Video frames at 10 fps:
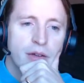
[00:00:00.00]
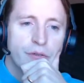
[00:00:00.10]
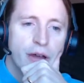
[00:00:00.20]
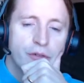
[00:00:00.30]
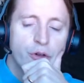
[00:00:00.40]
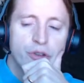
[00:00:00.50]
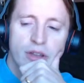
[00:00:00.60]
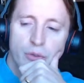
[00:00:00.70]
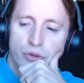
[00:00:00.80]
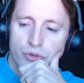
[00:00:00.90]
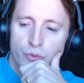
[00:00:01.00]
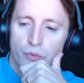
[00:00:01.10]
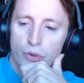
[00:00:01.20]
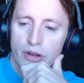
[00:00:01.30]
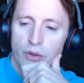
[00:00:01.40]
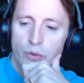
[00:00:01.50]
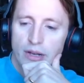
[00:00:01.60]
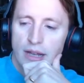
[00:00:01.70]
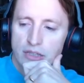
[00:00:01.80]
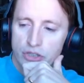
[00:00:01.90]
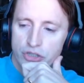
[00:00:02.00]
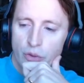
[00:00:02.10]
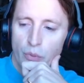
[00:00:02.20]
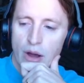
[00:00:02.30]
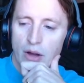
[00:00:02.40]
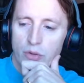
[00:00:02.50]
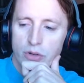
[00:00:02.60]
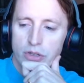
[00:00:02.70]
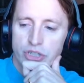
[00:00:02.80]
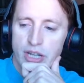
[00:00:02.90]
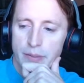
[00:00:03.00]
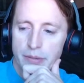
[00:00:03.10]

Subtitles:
At first, I was working with like just a round shape,